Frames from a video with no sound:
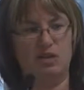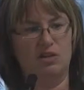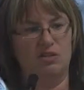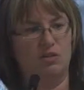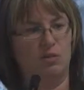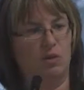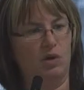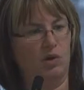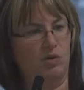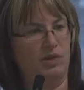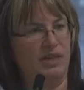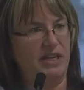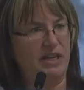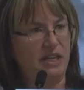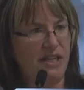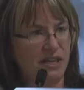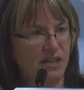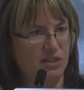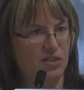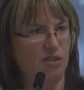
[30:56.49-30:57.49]
also work with the
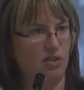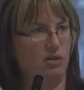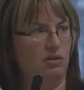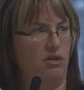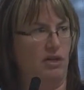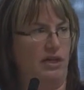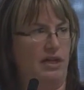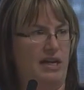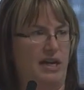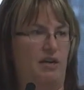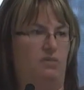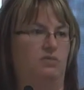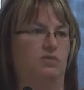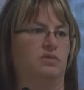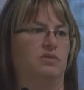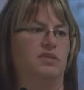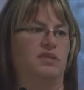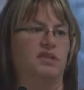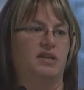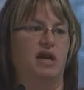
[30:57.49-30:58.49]
internal
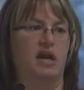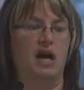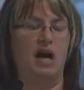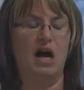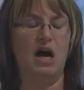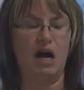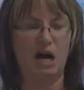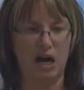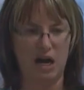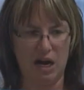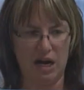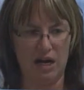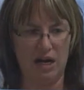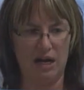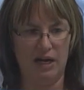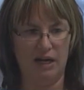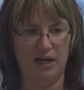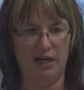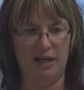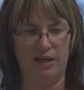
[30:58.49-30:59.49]
accountants
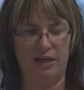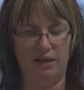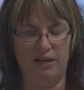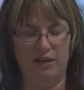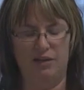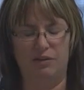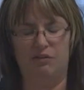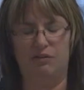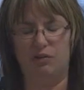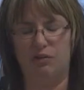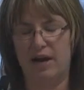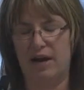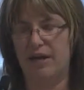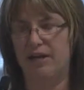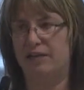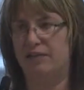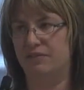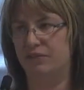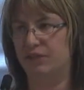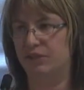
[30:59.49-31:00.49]
in a
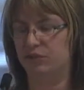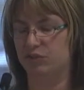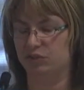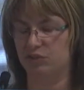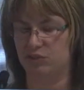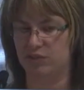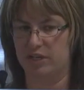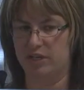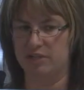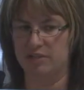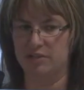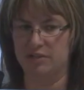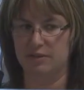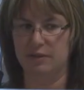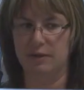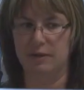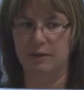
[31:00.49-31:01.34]
variety of industries.